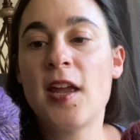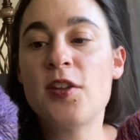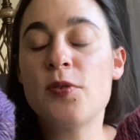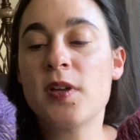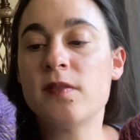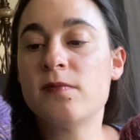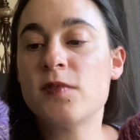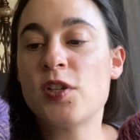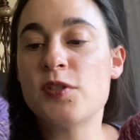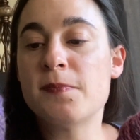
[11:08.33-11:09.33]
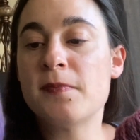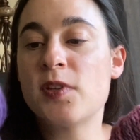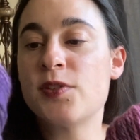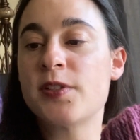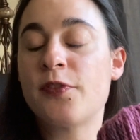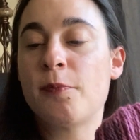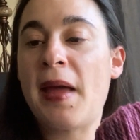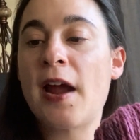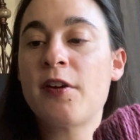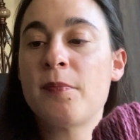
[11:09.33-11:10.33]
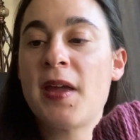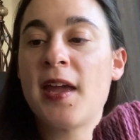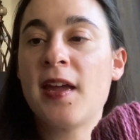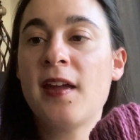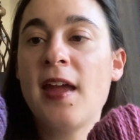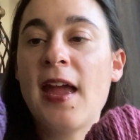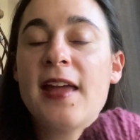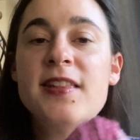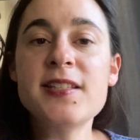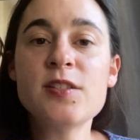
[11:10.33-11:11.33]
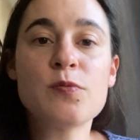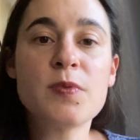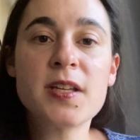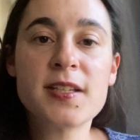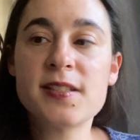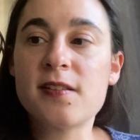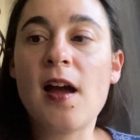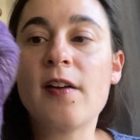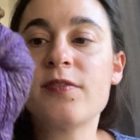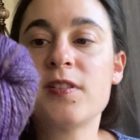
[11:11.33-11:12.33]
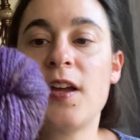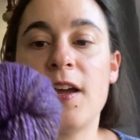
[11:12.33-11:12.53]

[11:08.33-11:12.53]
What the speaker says: You can use it for macrame, and this is really soft.